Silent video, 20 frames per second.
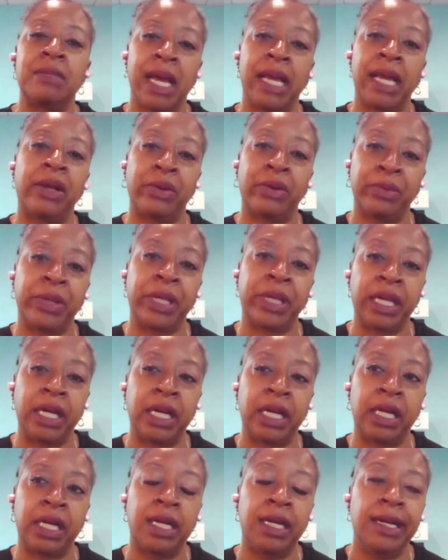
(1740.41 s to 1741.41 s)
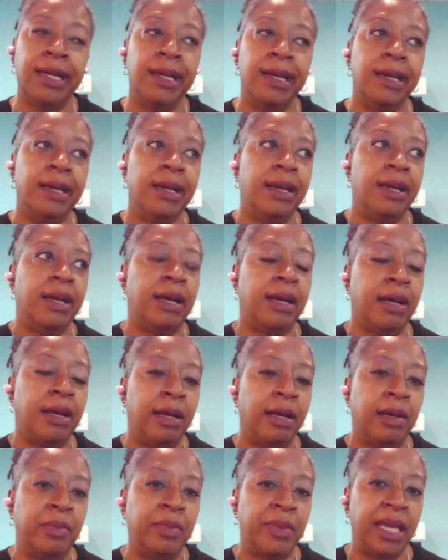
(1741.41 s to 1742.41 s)
my career,
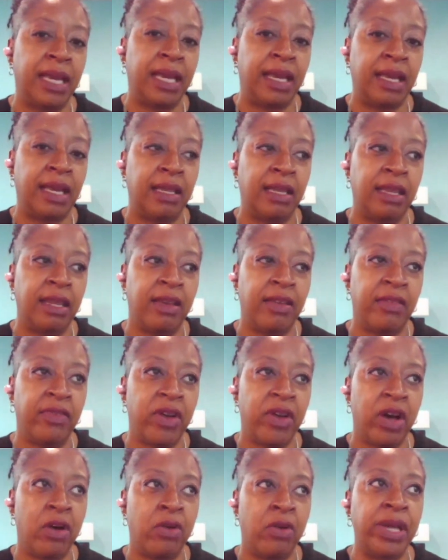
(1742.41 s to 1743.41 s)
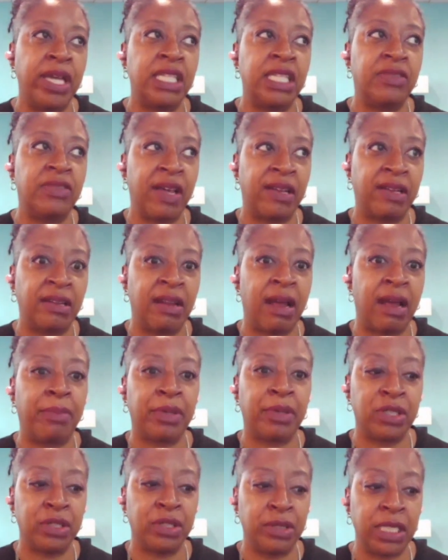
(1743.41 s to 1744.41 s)
and have always found an
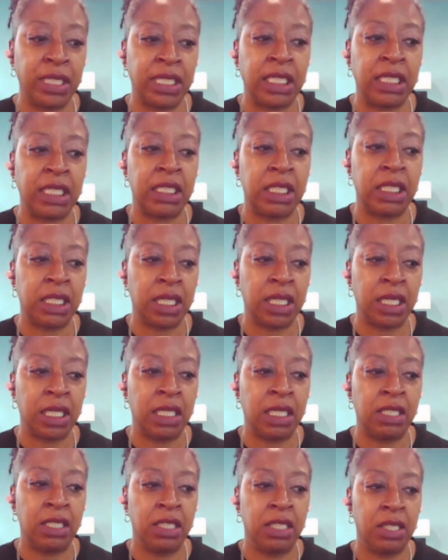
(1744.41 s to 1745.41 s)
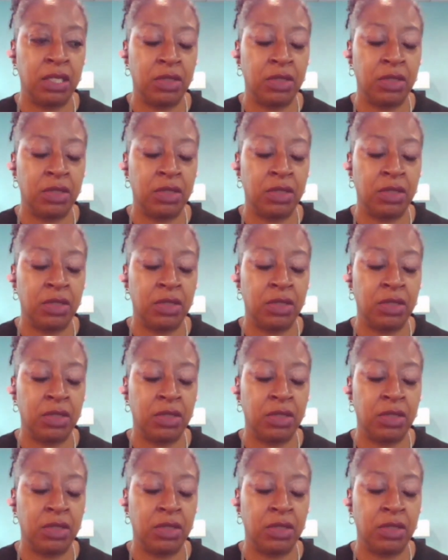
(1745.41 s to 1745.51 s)
opportunity to